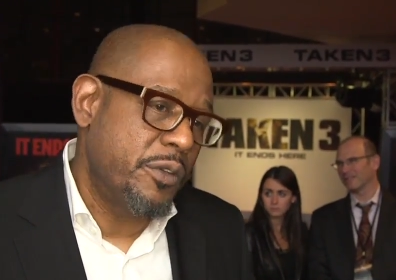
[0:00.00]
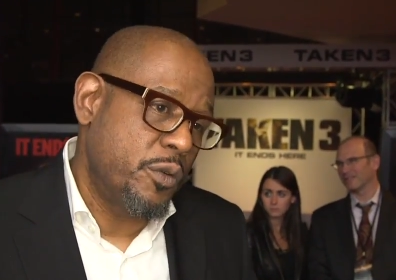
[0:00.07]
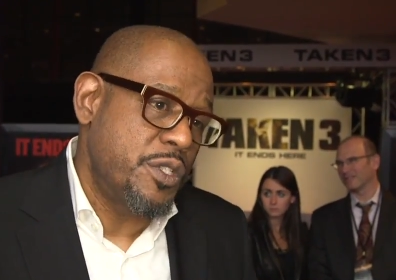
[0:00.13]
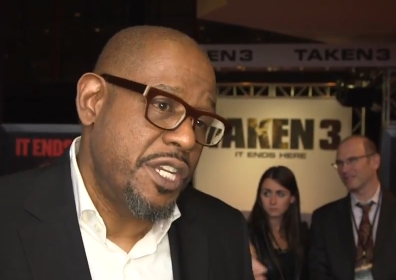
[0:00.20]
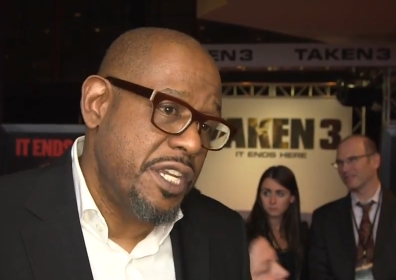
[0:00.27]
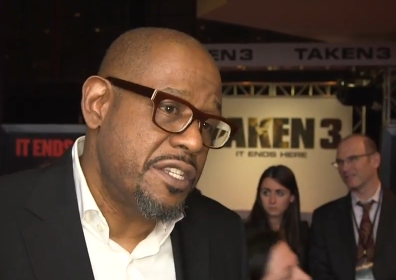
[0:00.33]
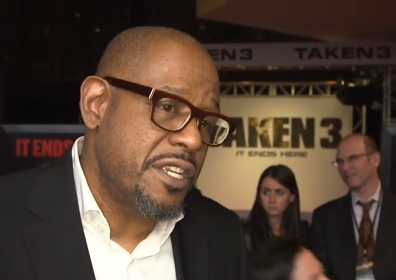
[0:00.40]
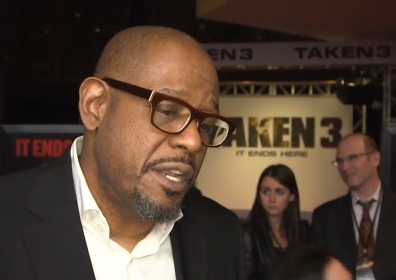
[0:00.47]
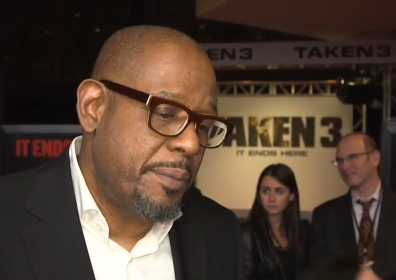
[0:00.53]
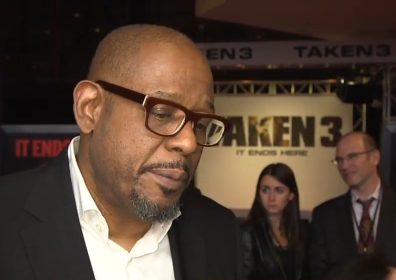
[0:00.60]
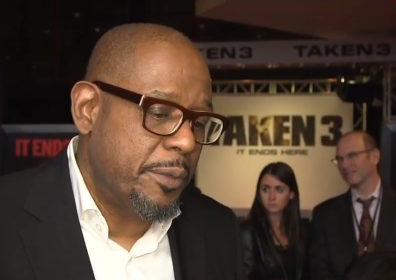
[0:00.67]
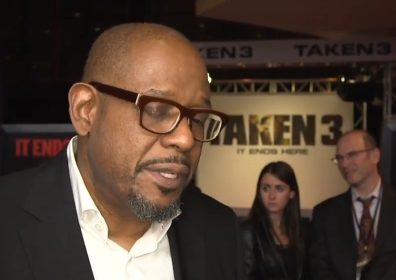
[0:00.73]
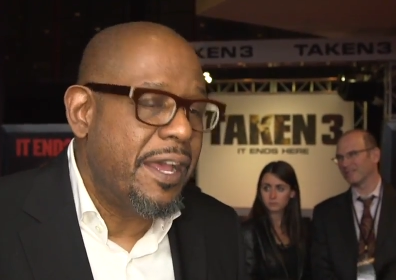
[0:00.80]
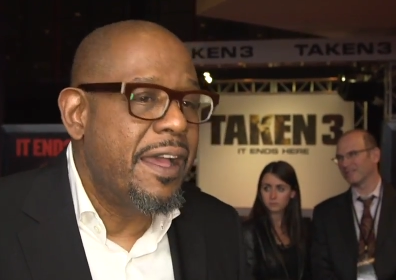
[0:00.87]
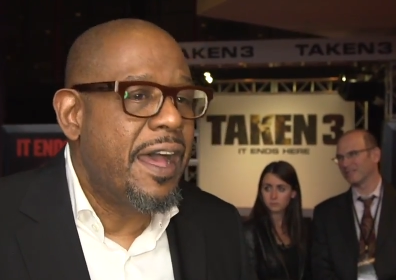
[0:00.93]
Speaker 1: which he is
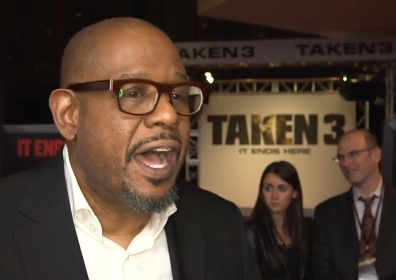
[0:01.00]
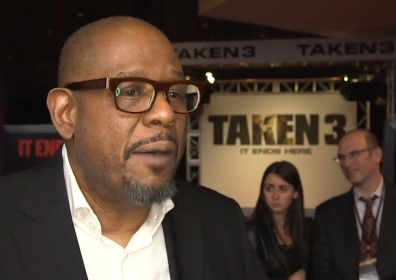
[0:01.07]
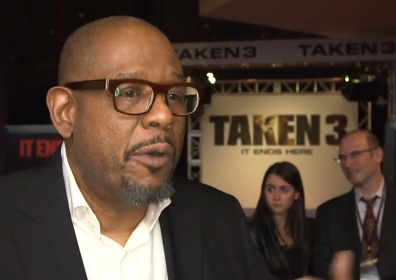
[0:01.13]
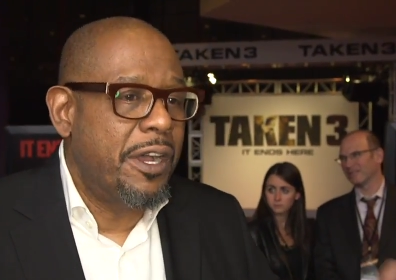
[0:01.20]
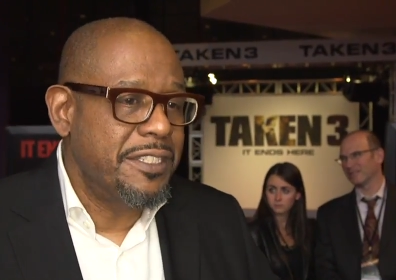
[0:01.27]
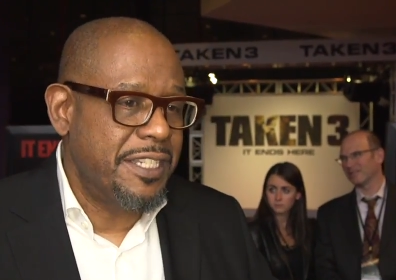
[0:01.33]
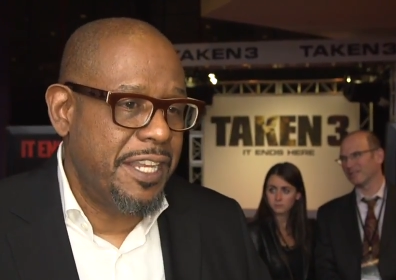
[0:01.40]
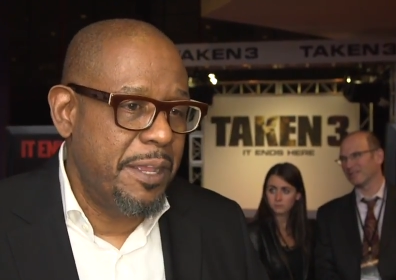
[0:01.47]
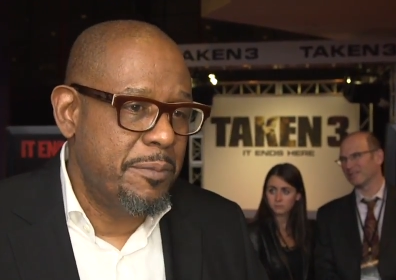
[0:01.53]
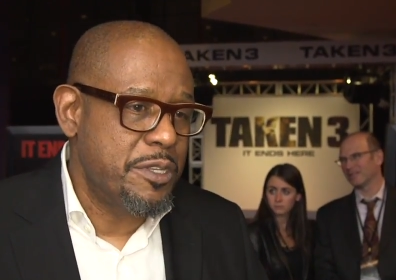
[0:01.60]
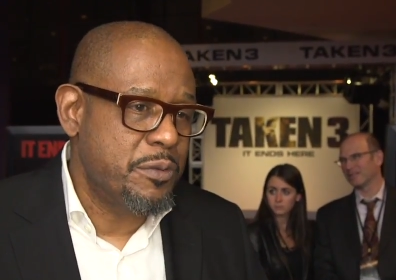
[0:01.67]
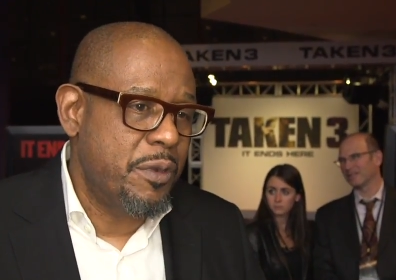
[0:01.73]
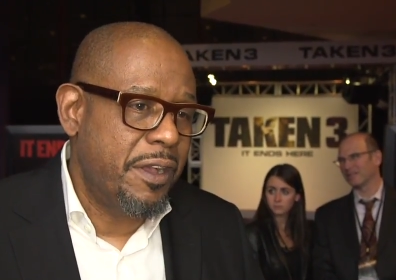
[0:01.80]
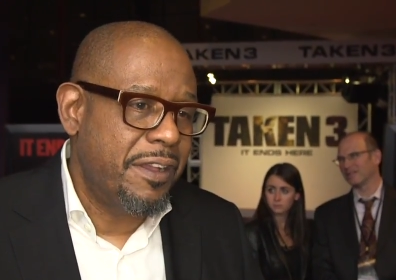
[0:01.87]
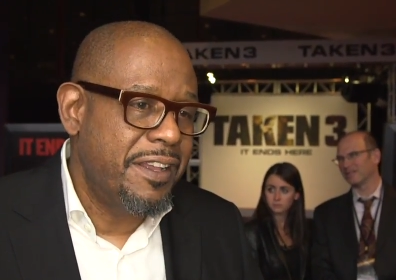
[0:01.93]
hunting people down, I'm hunting him
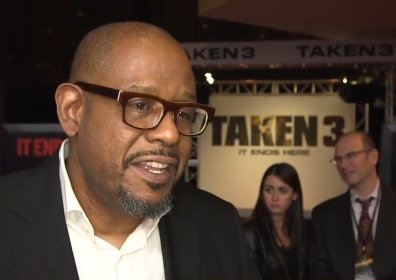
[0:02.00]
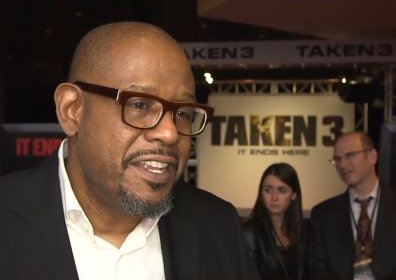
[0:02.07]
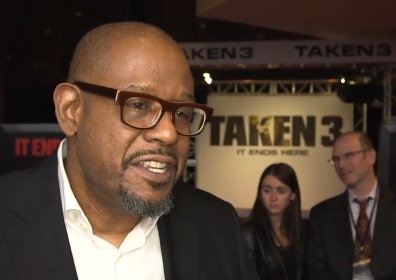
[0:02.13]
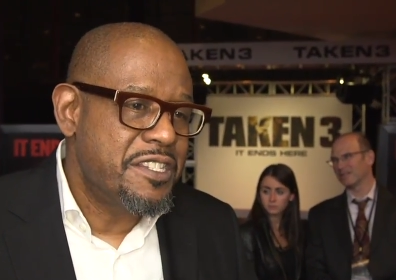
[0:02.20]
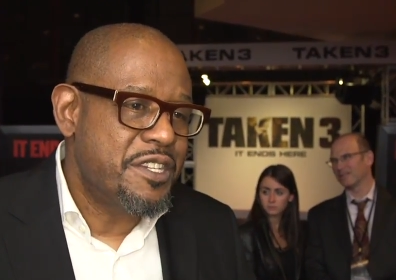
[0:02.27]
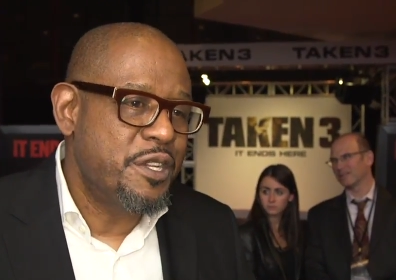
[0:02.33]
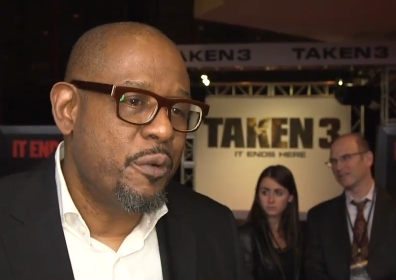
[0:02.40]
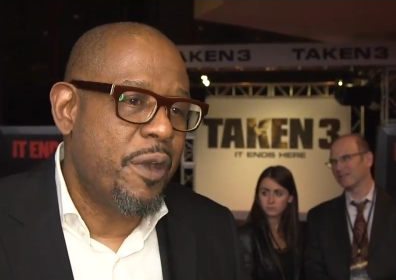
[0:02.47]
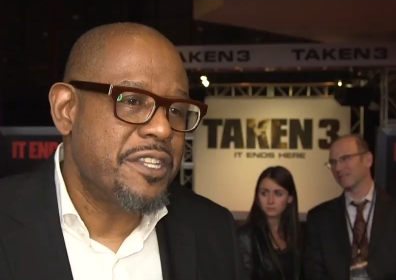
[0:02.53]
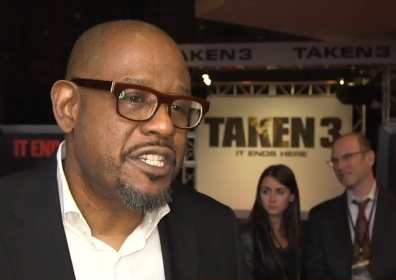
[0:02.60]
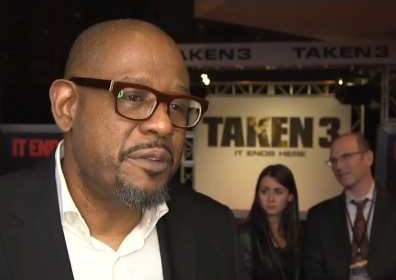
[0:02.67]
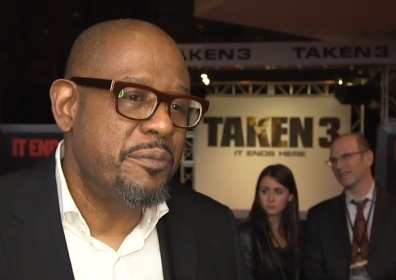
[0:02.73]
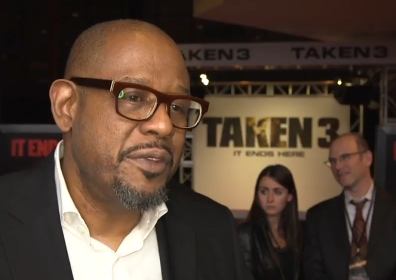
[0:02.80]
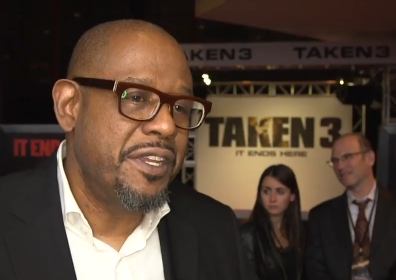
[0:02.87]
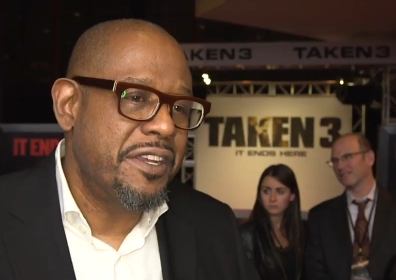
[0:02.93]
as well. So you're
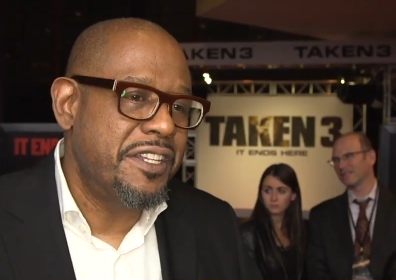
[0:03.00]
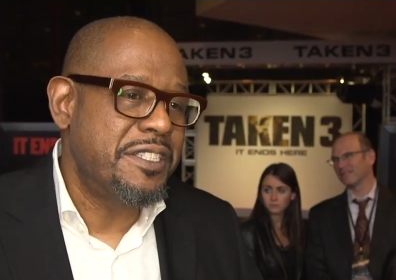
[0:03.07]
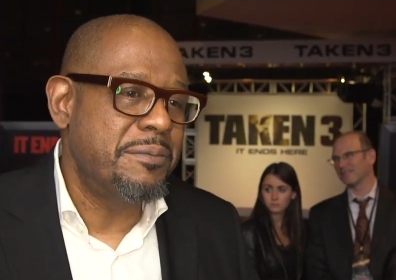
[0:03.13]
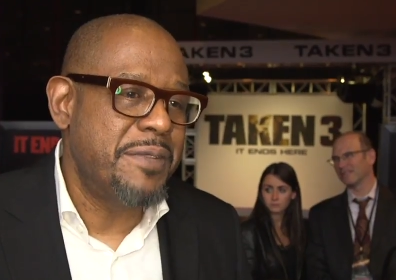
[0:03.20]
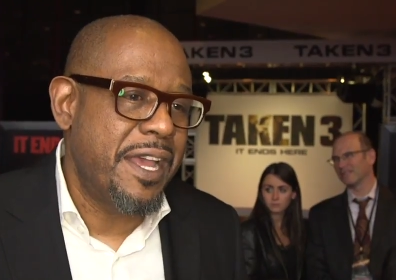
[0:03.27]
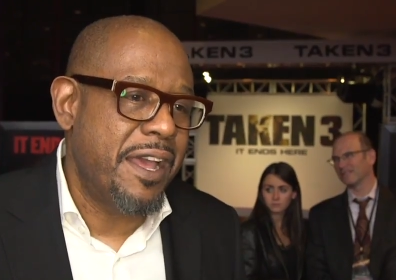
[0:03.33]
watching me hunt him